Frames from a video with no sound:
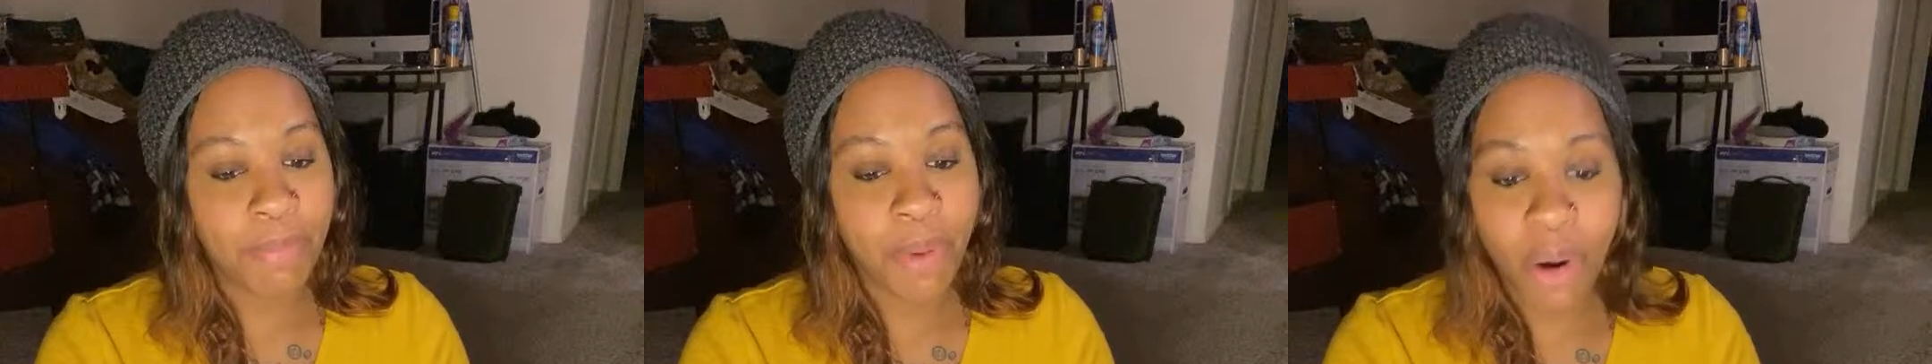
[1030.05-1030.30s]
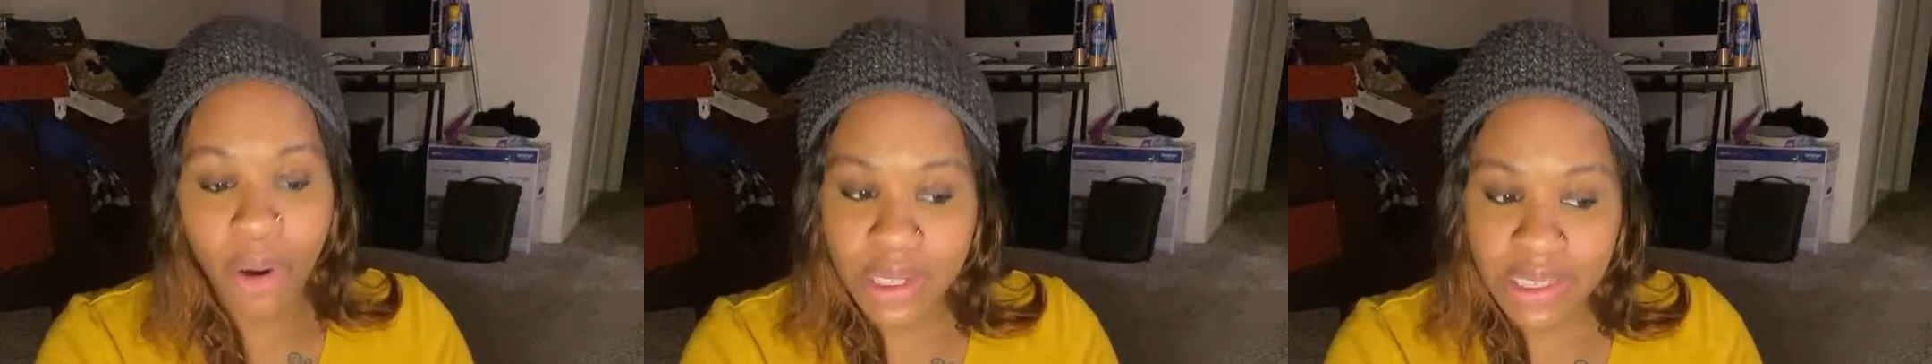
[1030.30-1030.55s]

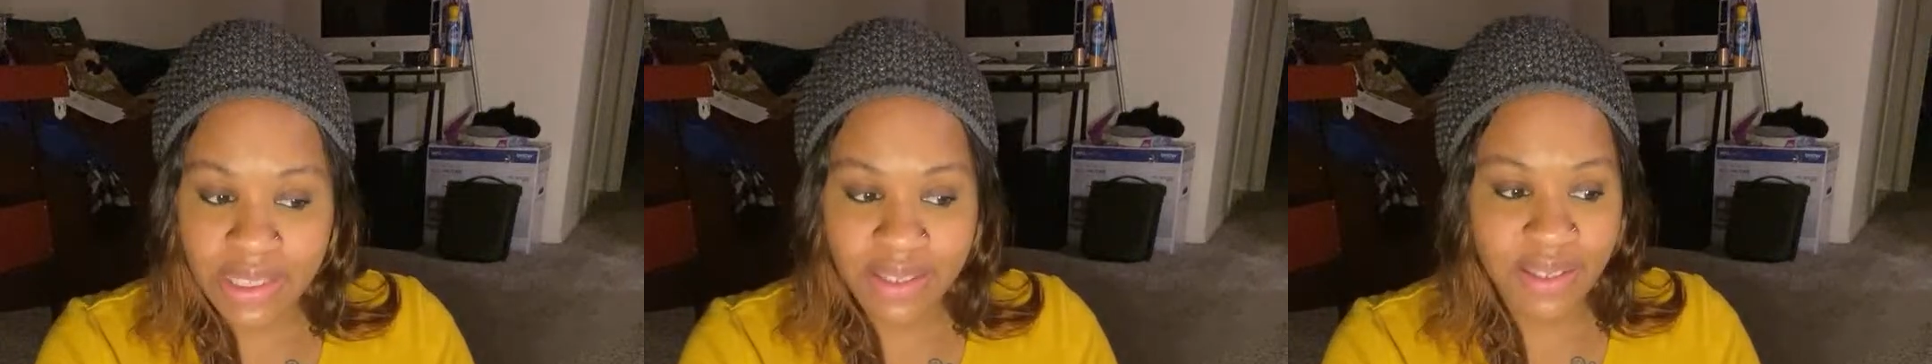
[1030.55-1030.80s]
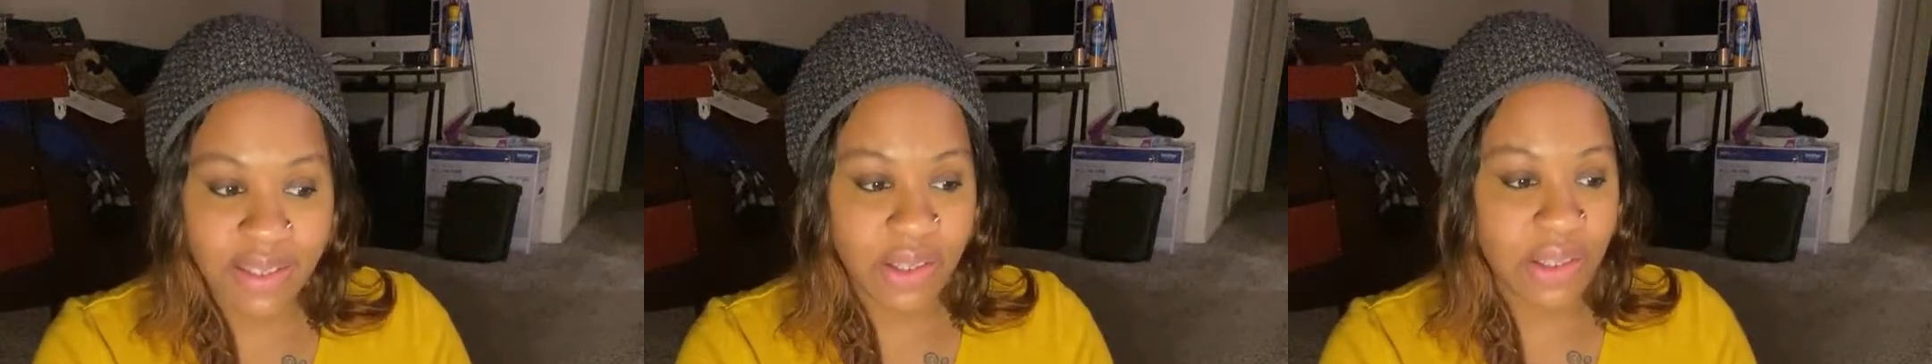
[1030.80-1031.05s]

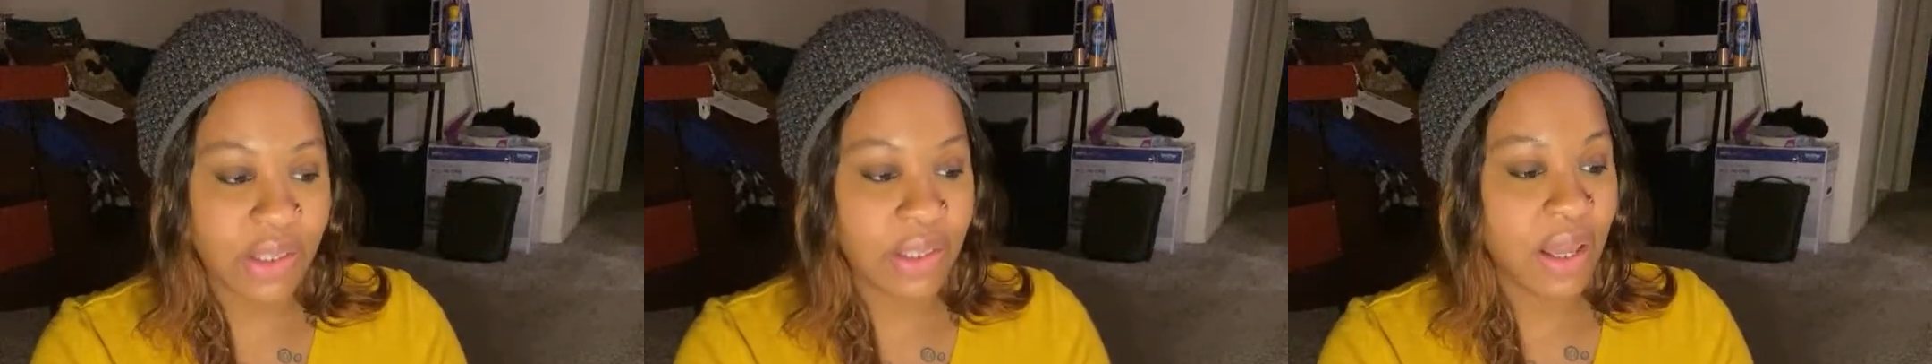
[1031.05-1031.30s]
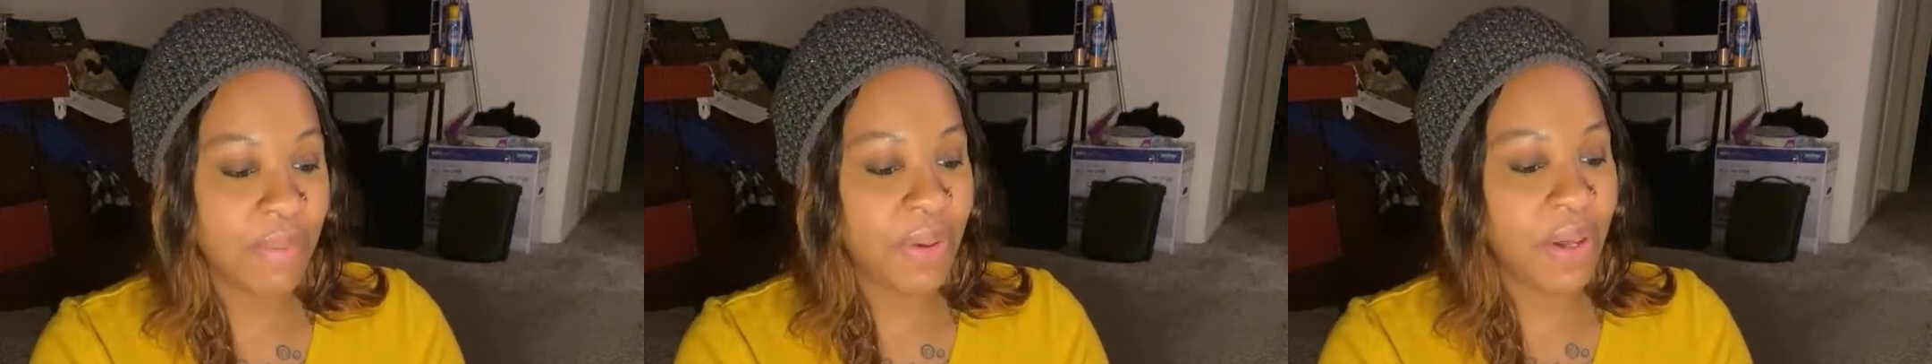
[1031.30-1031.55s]
bosses
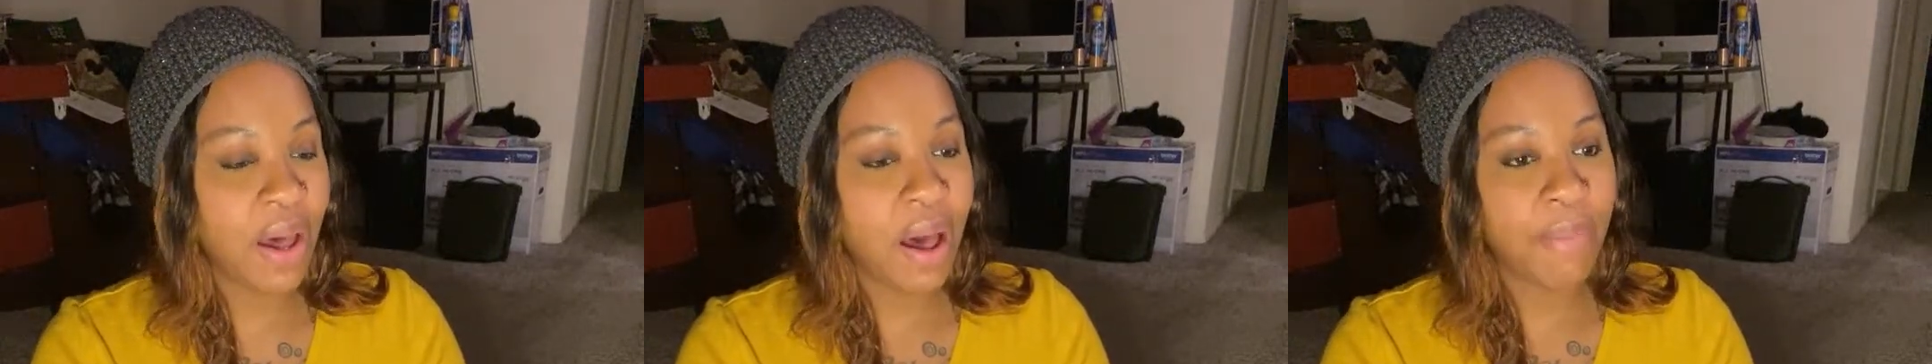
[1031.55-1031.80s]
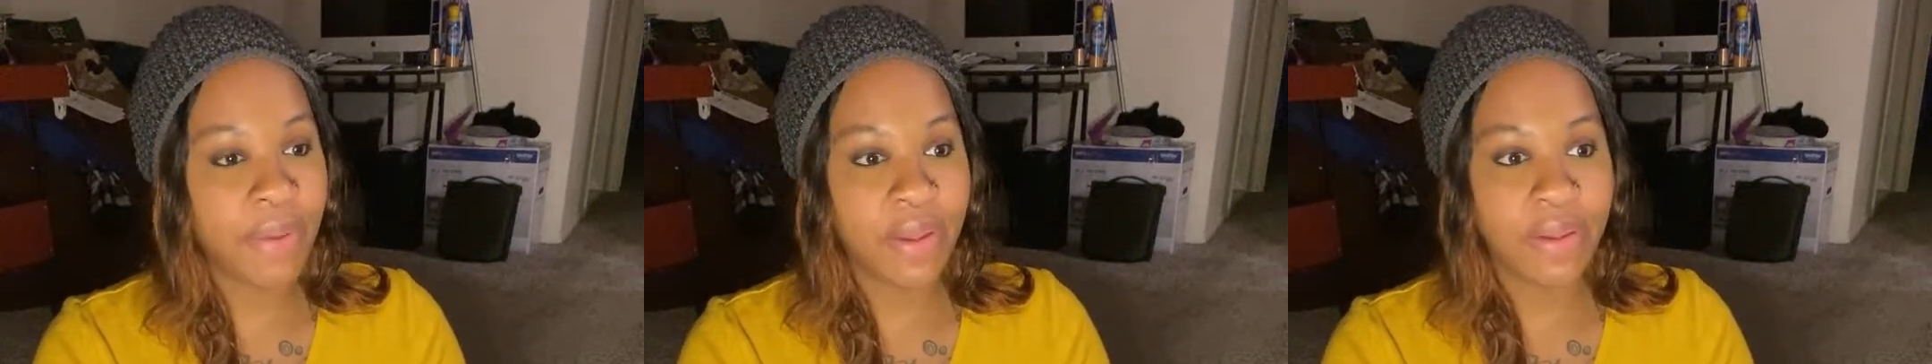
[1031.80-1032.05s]
and
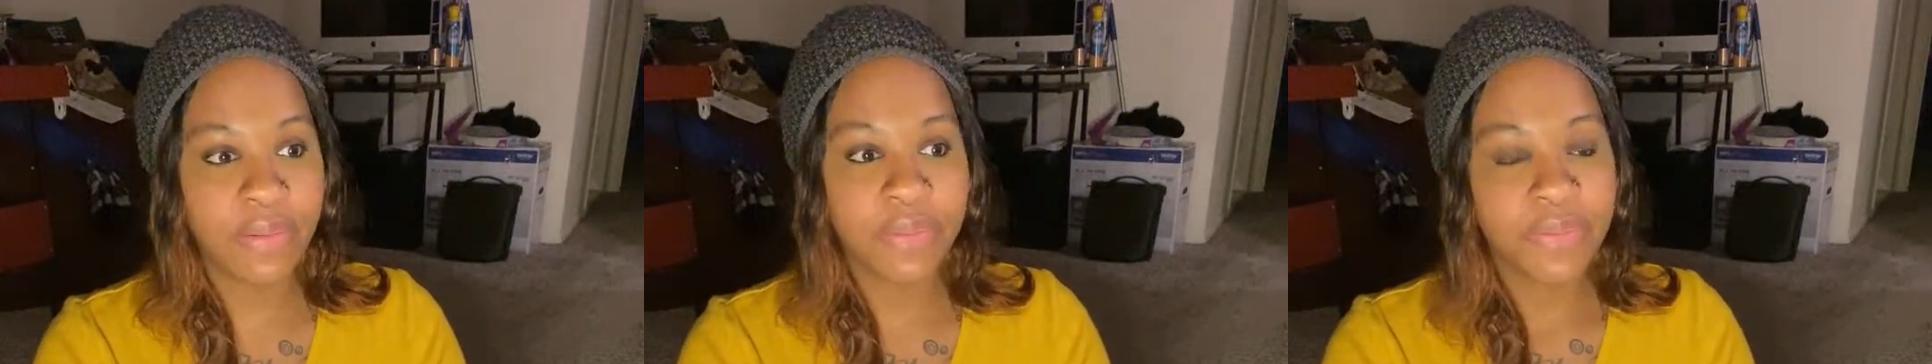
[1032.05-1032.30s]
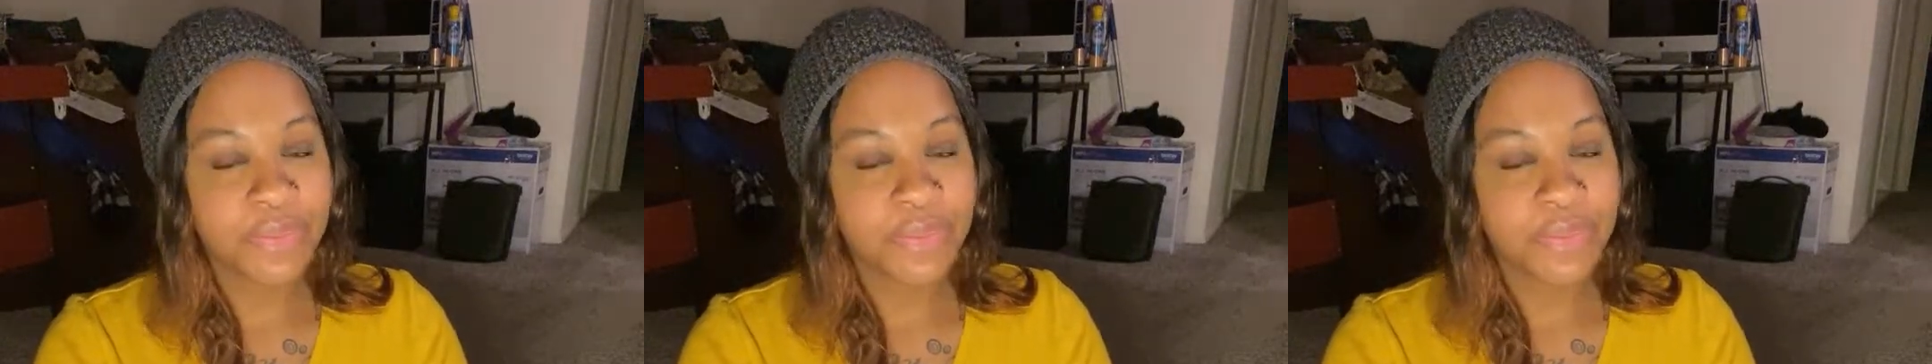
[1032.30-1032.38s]
becoming,